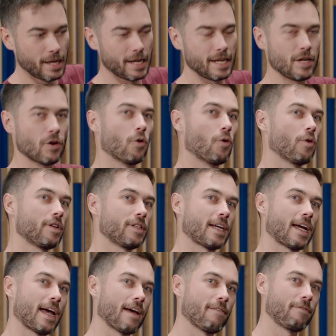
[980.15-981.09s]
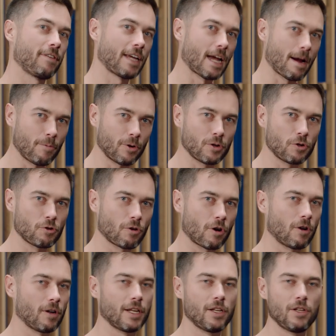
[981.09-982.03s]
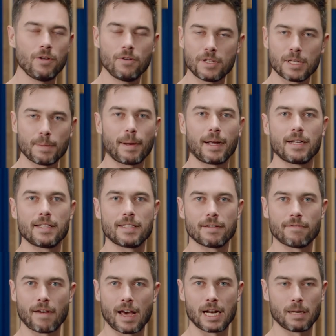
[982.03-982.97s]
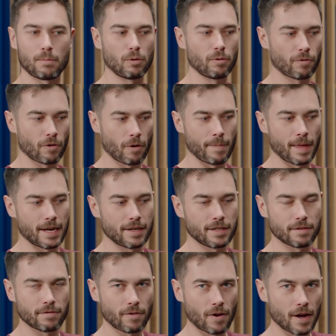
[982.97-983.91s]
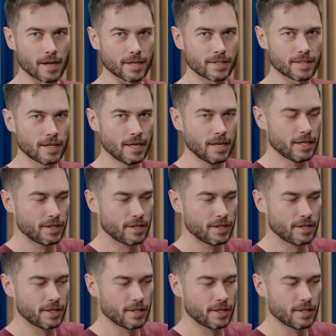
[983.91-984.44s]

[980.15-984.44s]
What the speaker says: in order to have camera control and user buttons available from that device.